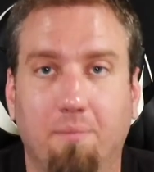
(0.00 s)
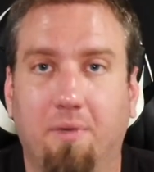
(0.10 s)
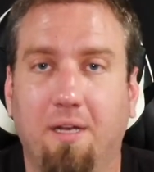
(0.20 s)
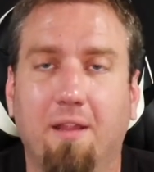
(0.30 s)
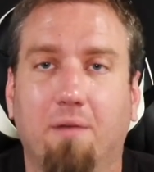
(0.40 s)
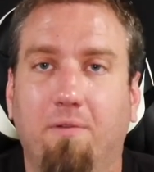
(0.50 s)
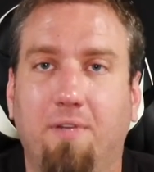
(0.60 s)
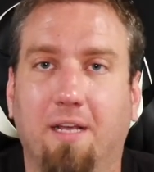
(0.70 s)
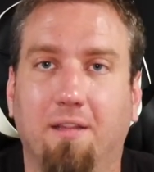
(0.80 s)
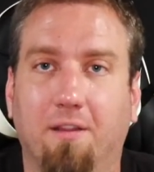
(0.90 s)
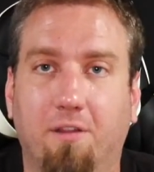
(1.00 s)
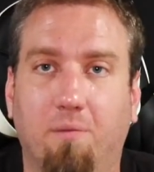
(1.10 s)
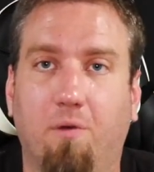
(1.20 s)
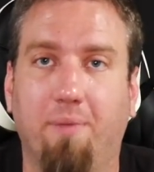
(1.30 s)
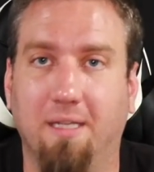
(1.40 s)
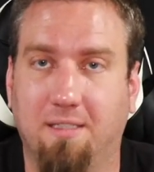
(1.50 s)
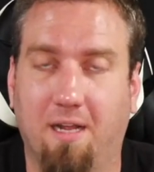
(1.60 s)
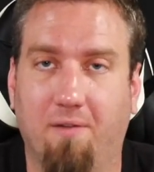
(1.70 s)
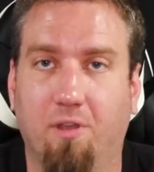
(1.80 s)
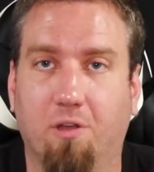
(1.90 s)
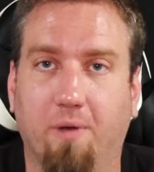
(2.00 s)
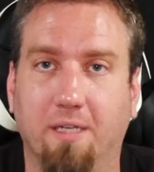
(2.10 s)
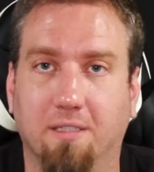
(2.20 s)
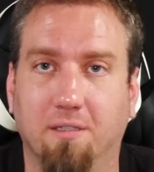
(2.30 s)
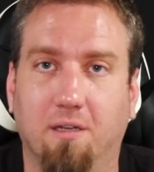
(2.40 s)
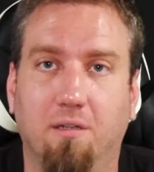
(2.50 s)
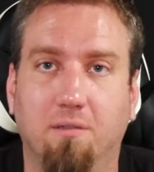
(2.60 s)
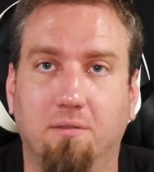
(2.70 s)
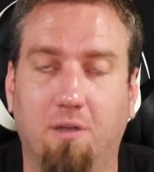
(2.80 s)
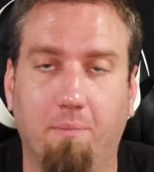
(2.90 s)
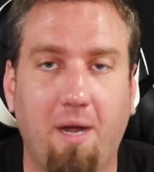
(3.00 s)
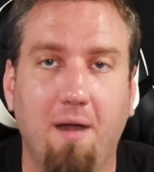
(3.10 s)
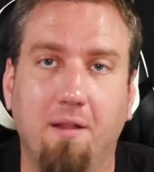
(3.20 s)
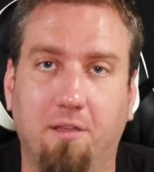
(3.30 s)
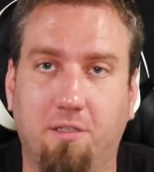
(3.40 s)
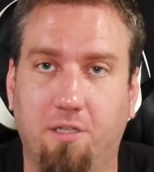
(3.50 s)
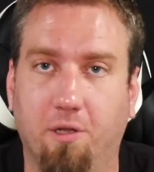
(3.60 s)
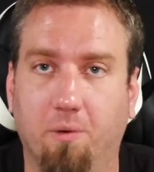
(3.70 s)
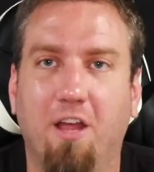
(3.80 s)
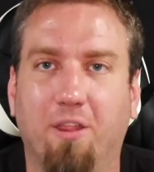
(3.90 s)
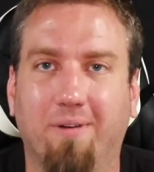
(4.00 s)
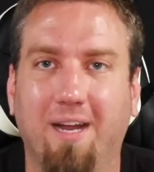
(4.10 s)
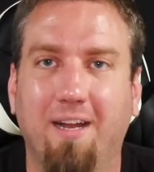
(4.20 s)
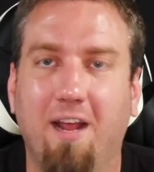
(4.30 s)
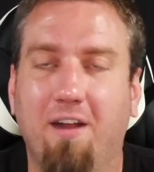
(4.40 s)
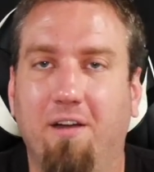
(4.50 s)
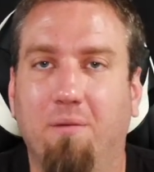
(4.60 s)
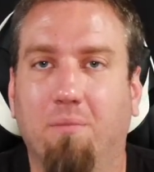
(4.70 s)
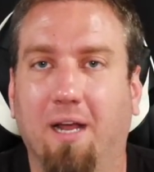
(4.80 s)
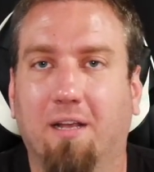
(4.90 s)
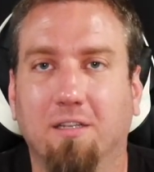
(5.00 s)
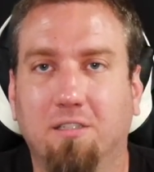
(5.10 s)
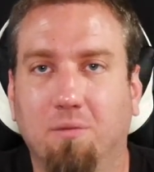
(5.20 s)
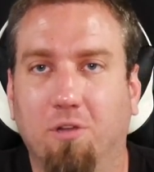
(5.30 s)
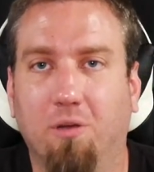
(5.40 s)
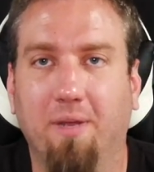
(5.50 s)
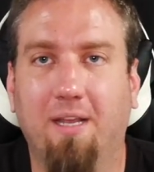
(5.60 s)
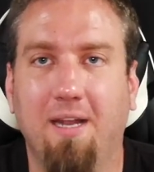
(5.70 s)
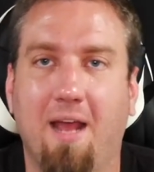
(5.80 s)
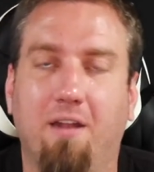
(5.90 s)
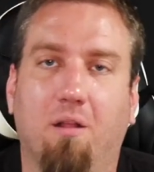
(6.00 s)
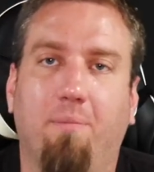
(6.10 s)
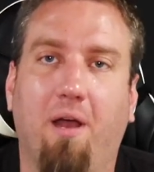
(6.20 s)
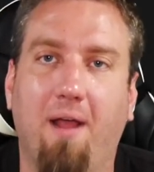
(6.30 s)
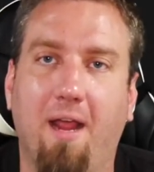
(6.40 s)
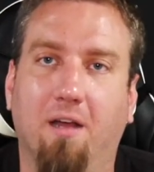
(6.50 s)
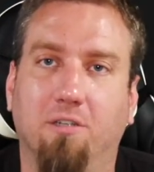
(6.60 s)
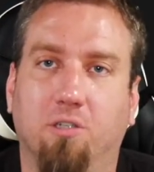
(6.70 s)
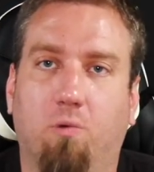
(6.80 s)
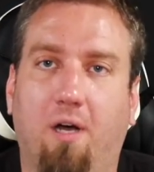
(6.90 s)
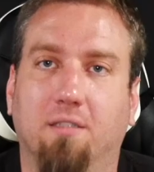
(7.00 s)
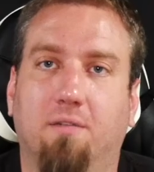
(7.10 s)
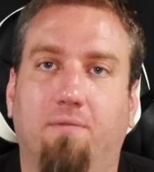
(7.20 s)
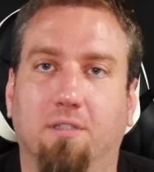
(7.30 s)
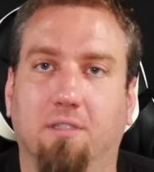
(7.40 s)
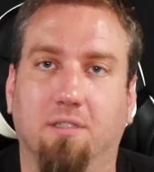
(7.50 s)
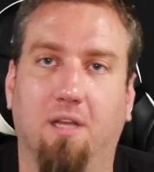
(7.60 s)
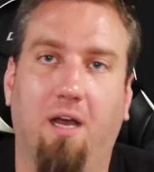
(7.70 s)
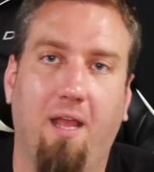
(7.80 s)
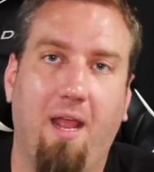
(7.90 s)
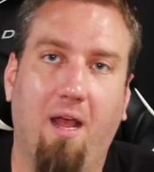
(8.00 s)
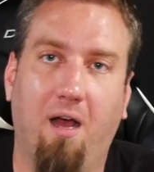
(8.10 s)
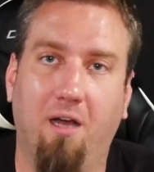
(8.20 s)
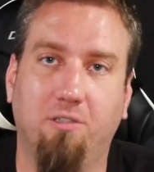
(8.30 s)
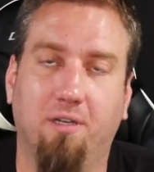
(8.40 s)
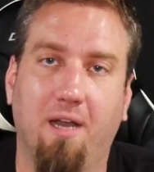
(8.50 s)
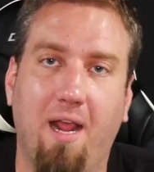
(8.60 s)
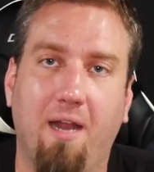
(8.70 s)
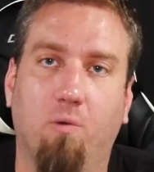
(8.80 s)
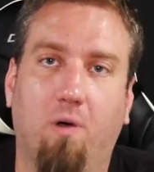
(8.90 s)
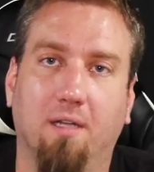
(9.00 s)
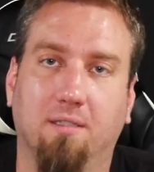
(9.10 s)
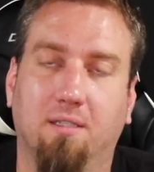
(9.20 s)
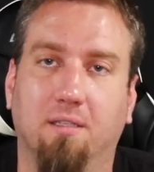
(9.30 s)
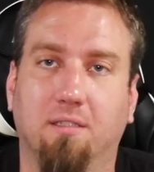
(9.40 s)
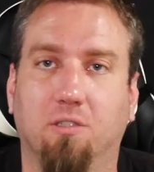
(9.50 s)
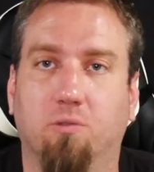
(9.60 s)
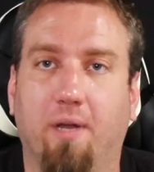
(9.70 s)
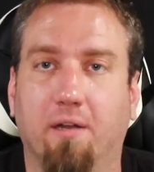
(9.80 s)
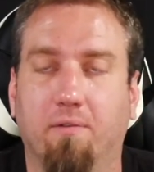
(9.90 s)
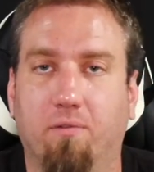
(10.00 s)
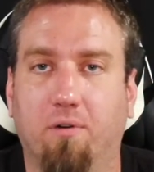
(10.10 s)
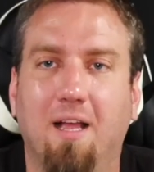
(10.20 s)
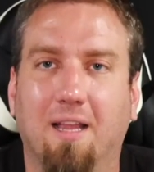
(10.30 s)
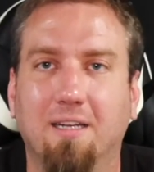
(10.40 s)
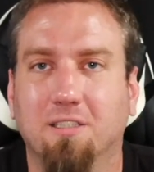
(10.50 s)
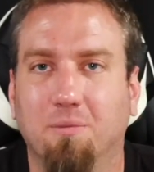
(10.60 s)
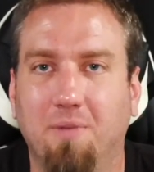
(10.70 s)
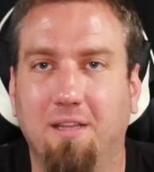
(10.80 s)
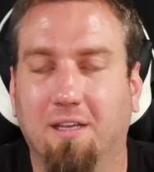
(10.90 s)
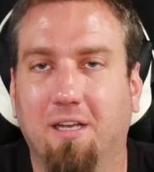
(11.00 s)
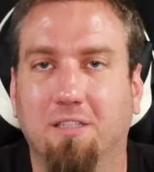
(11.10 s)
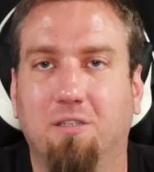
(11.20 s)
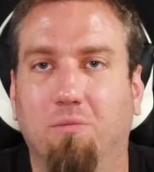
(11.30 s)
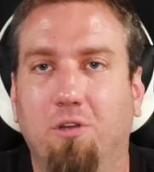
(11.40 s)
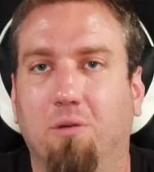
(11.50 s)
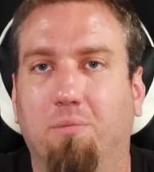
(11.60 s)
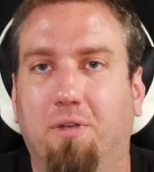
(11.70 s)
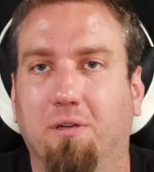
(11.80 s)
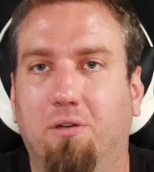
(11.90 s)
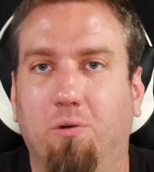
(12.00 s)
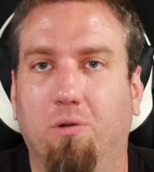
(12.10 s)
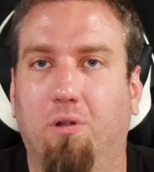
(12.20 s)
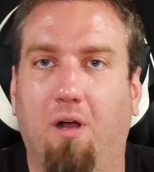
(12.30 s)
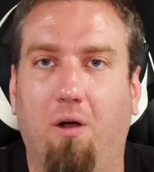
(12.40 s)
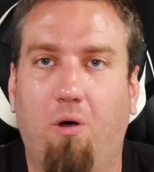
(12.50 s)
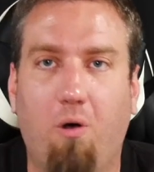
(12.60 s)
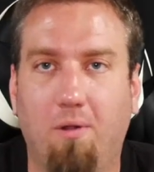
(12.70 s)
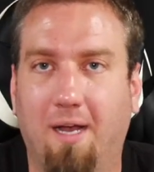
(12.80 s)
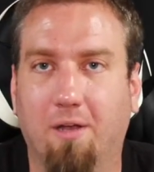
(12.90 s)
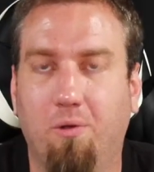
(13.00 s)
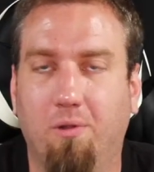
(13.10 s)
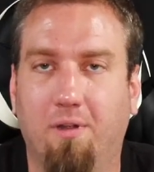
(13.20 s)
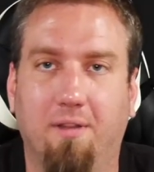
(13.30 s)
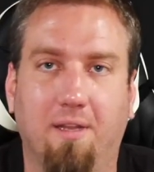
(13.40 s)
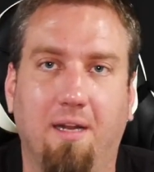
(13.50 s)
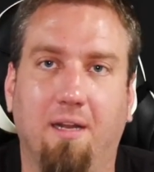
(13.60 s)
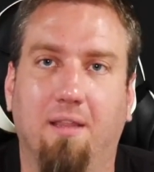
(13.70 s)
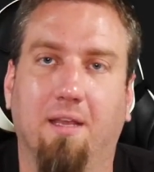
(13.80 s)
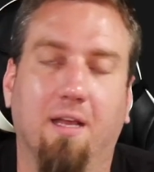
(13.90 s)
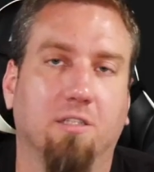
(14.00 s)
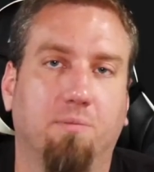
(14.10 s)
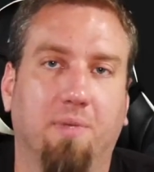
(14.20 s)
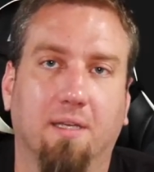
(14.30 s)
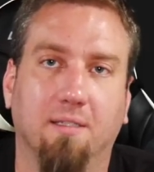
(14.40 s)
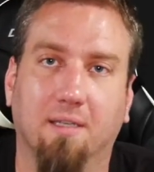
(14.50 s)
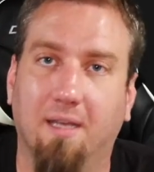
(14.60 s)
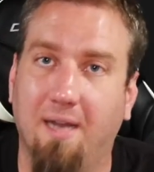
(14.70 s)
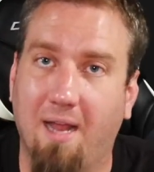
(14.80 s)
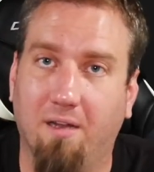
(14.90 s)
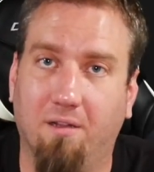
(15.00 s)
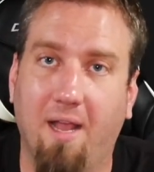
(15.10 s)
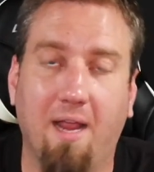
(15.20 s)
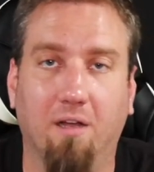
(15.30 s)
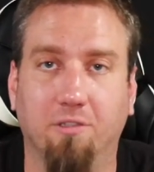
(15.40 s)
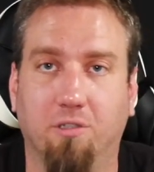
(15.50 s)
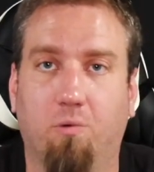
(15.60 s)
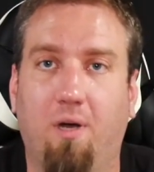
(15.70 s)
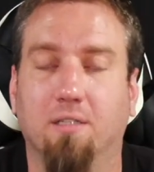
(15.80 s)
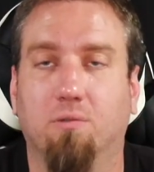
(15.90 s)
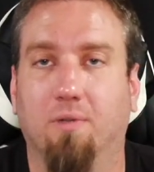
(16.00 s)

But now that we've taken the thermal paste out of the equation, comparing the two, the radiator in my custom loop, it can handle about 800 watts versus the 180 watts that this is rated for. That doesn't mean the custom loop can cool a whole lot cooler than anything else because it can handle 800 watts.